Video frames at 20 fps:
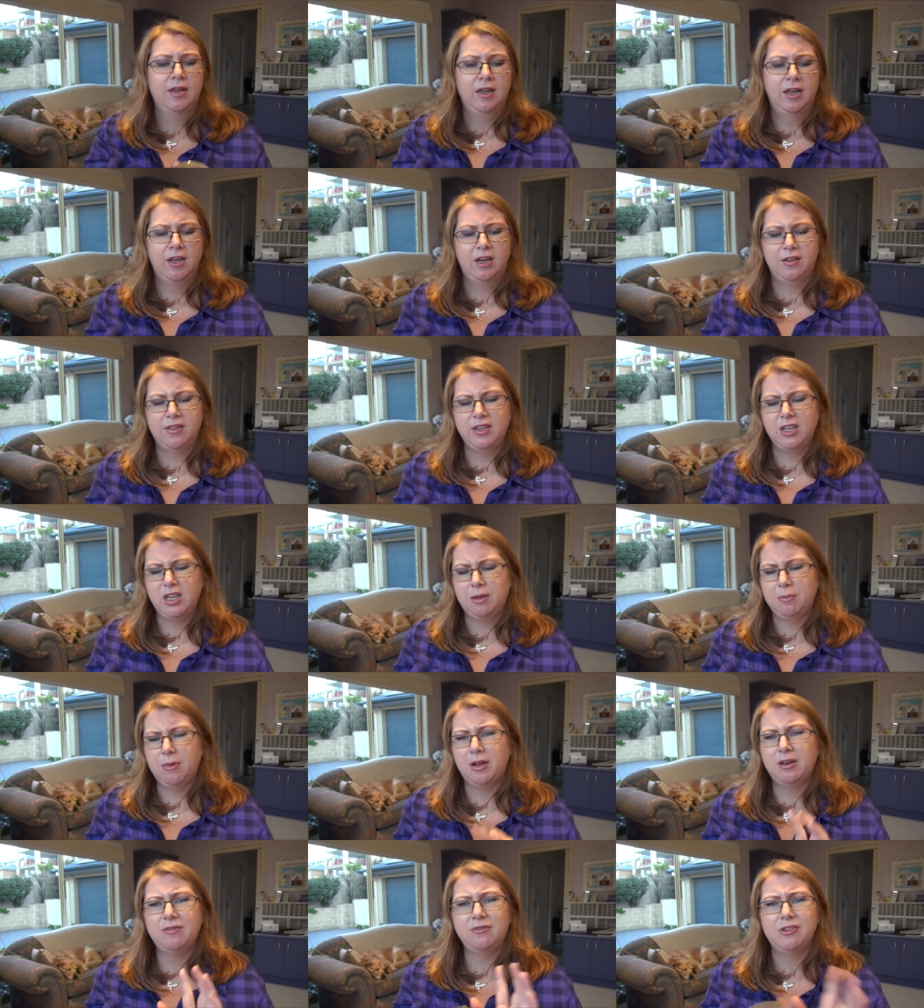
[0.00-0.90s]
And I think I
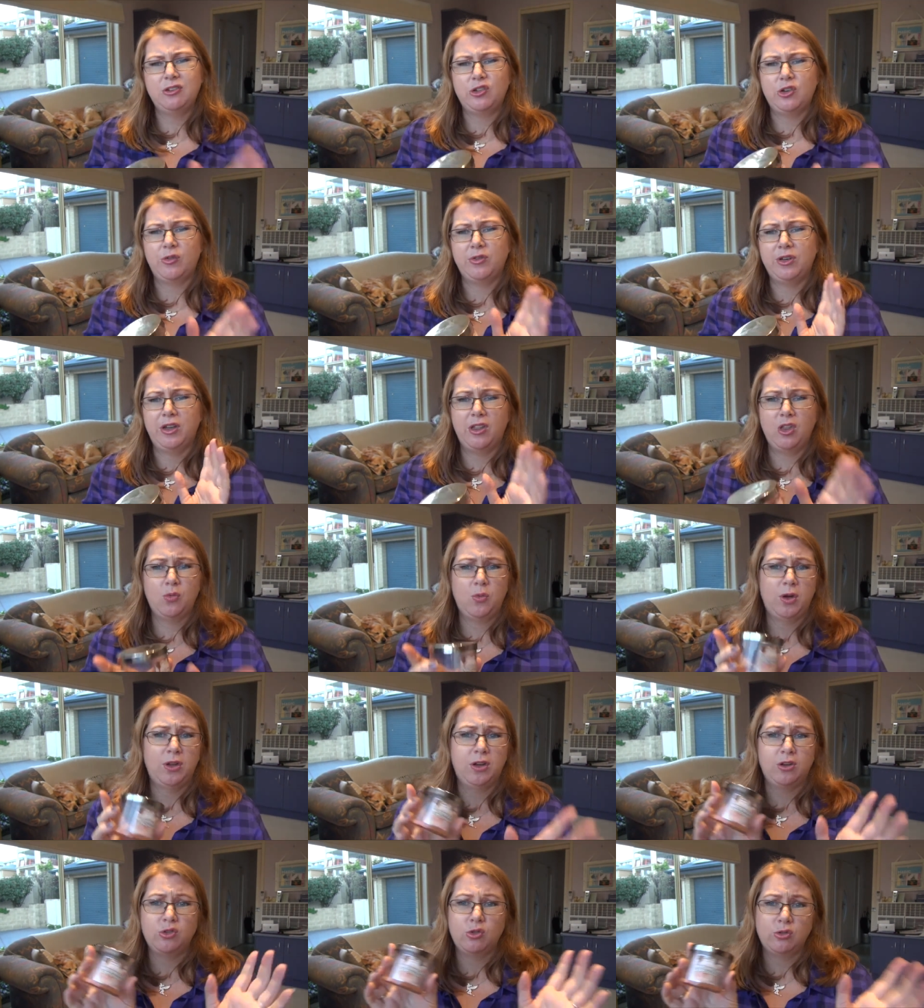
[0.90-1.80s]
might have finished off another
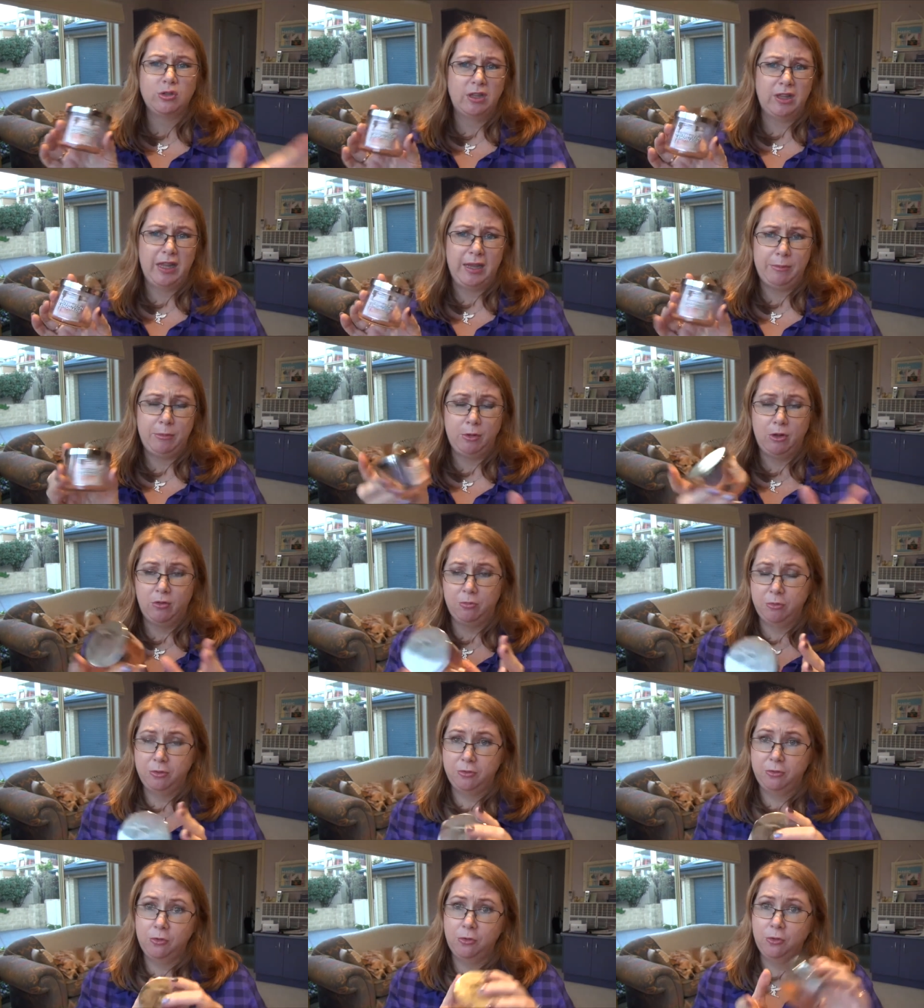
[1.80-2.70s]
one. I took the label off
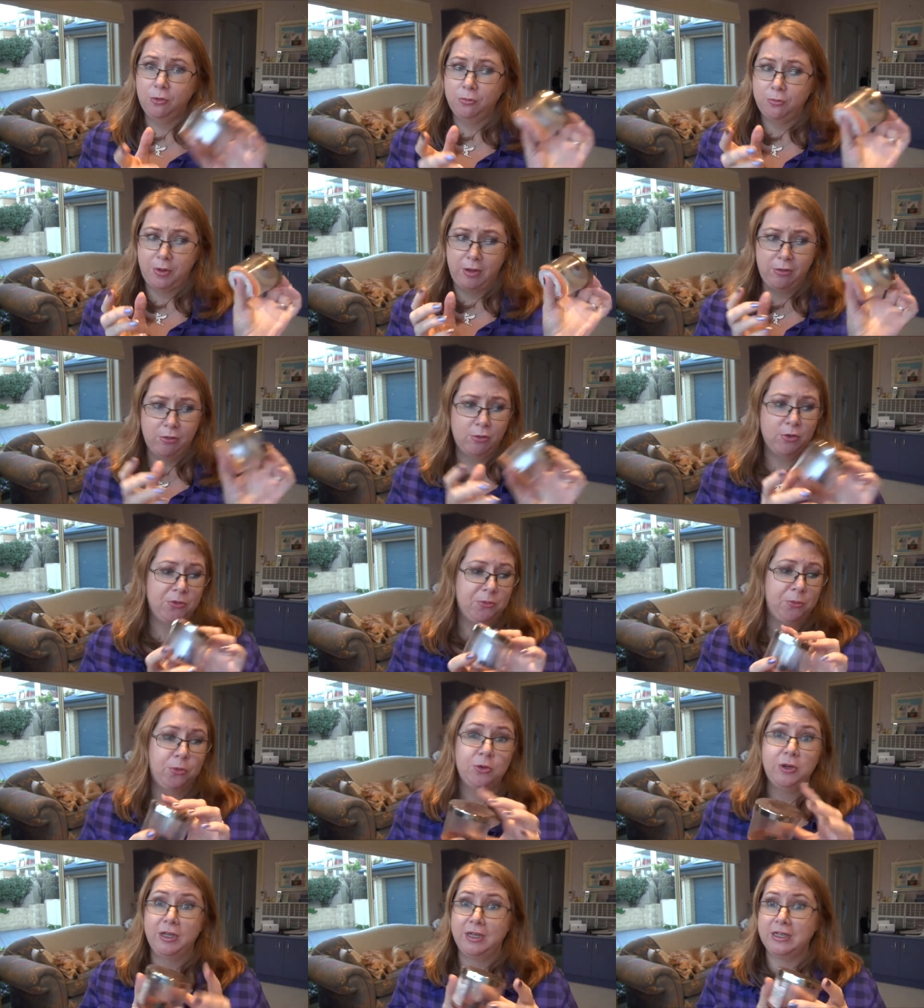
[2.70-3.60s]
before I thought
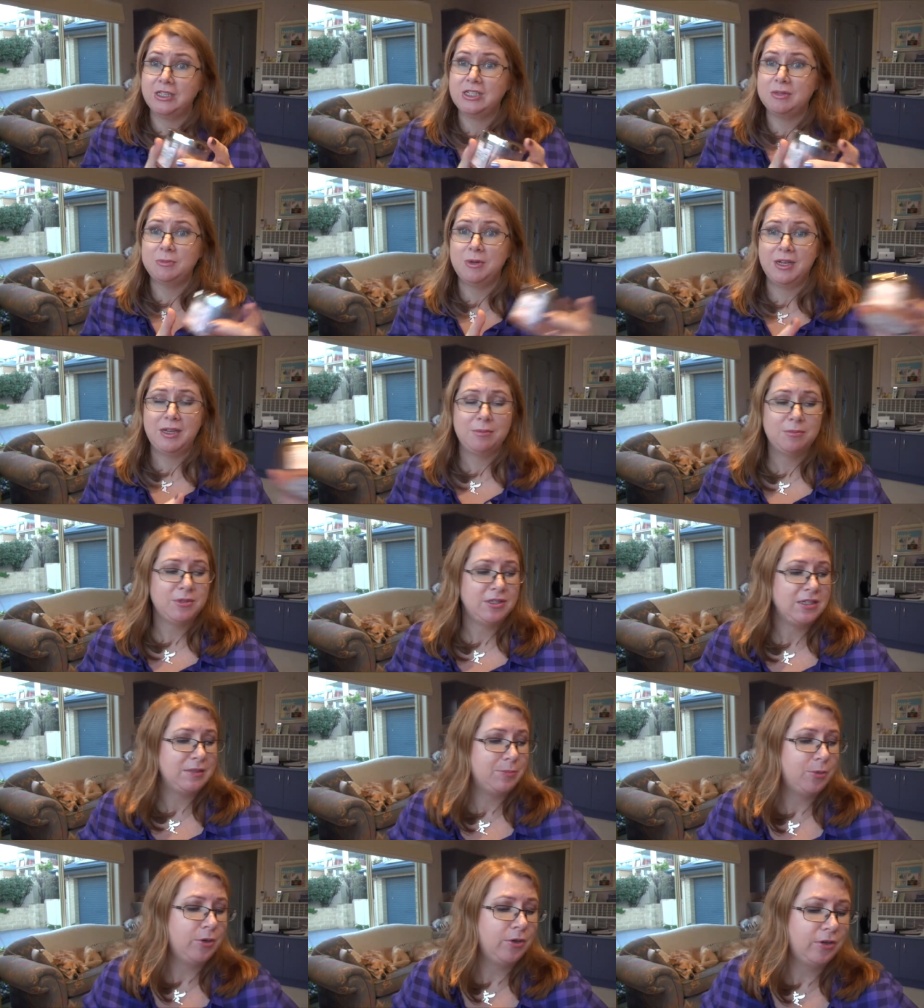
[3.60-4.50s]
of putting it into my
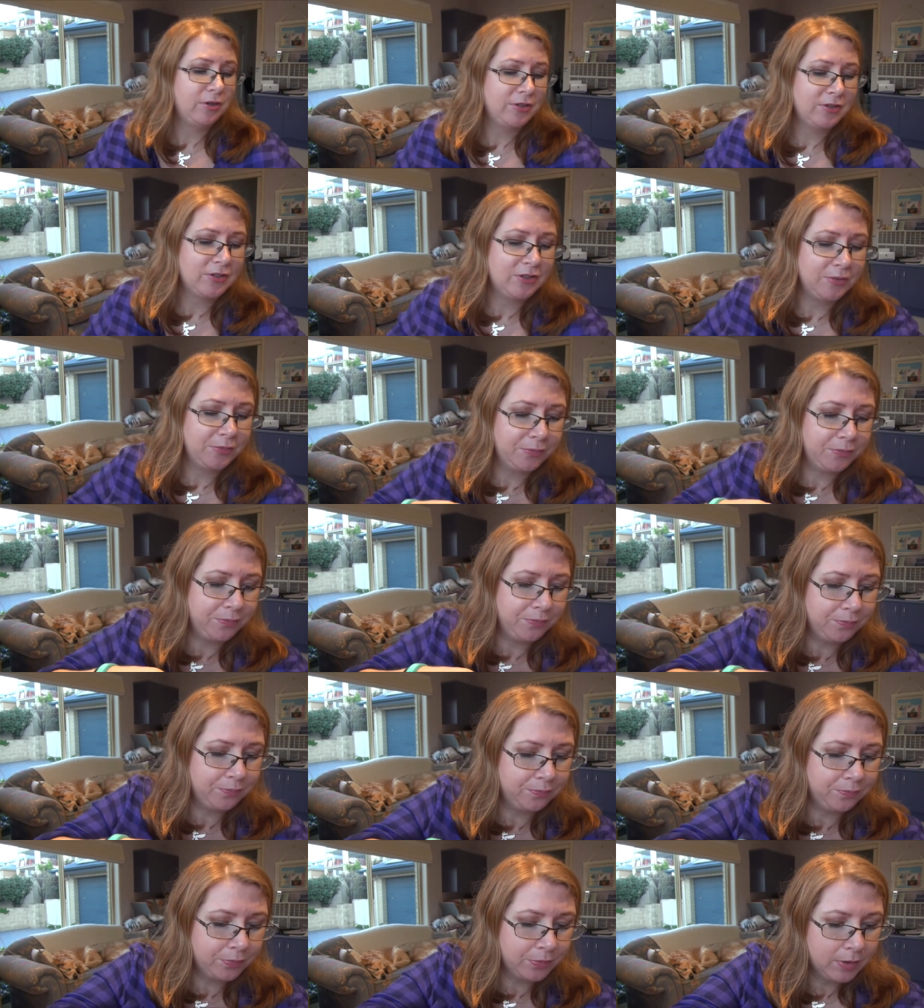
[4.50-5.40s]
empties box.
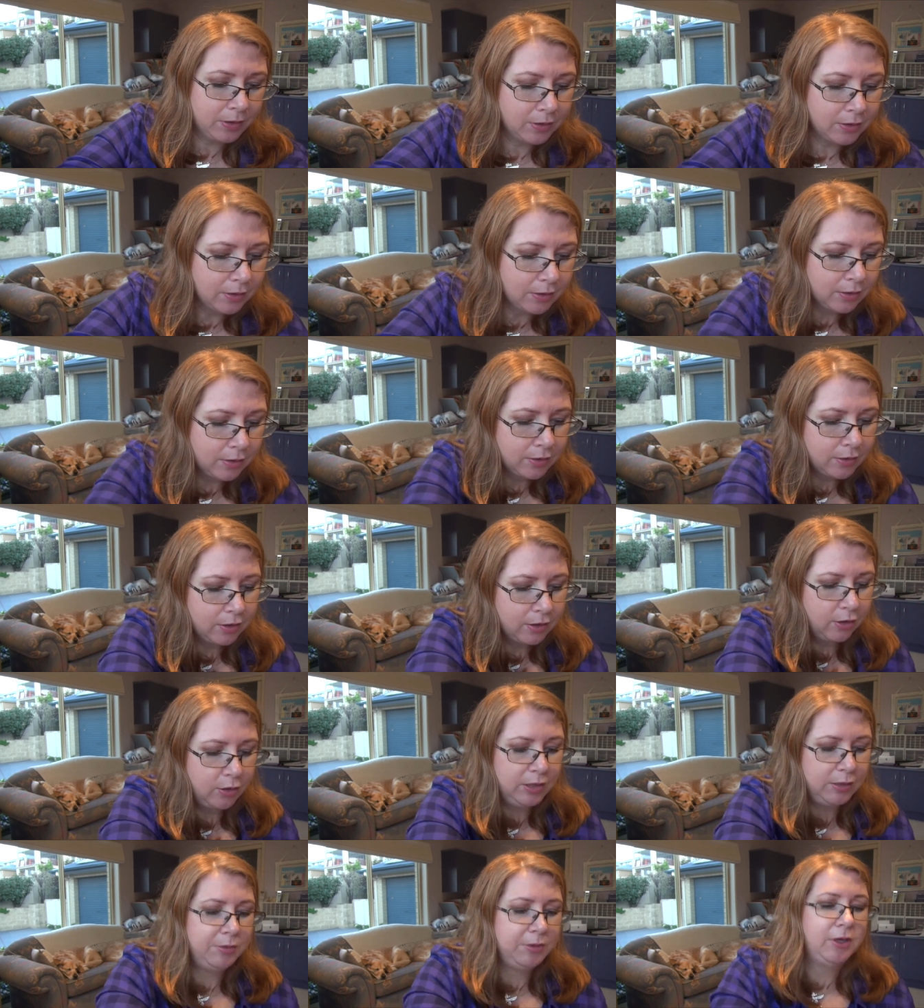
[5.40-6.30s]

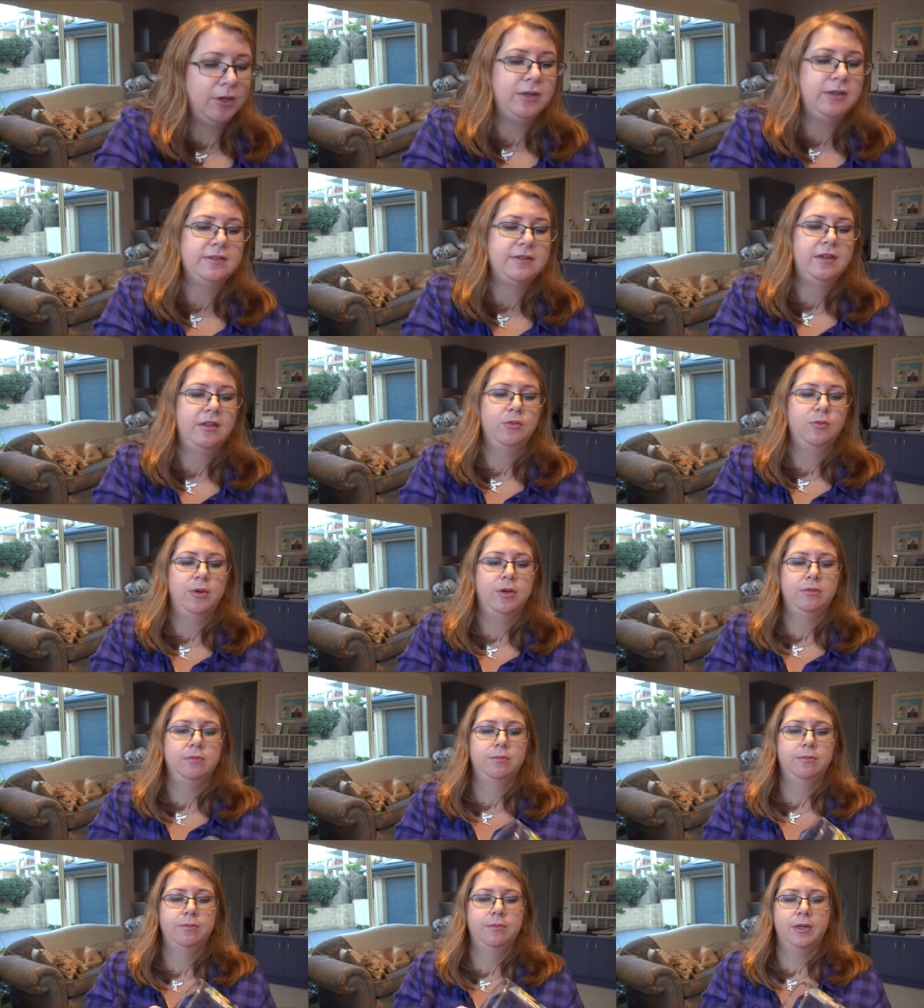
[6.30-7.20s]
Oh, here we go. Here's another
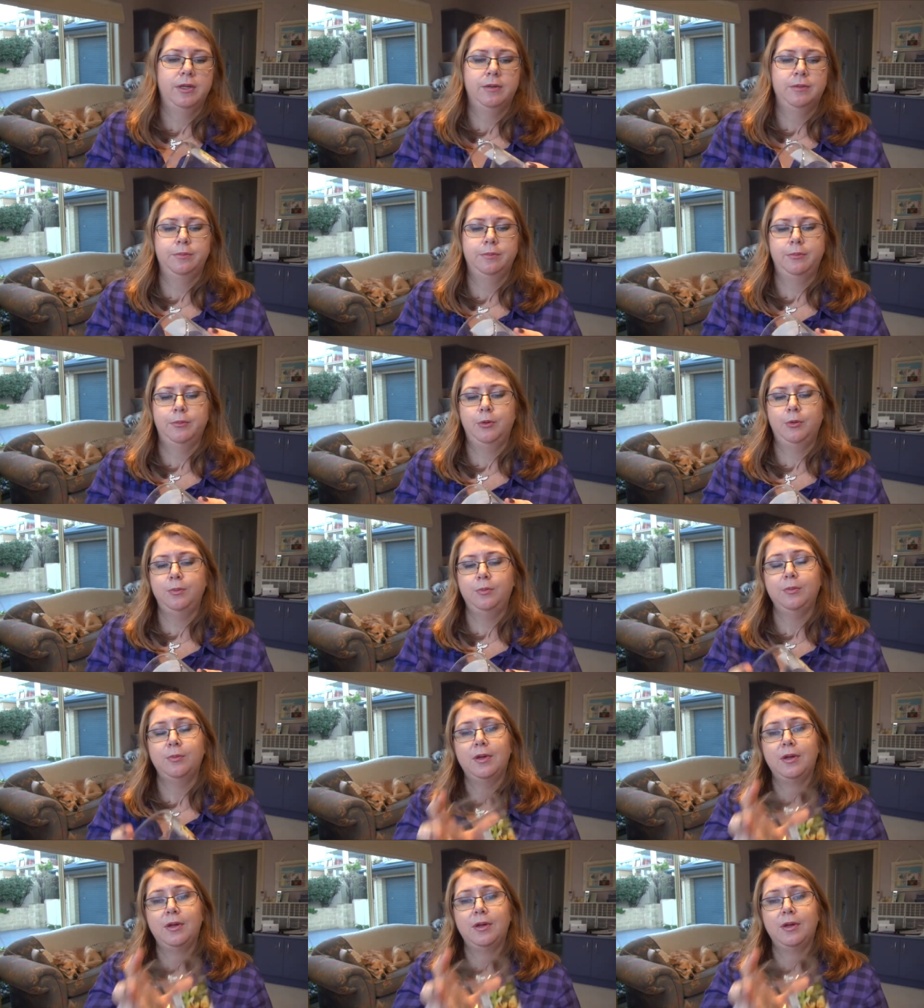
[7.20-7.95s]
one. Um, oh,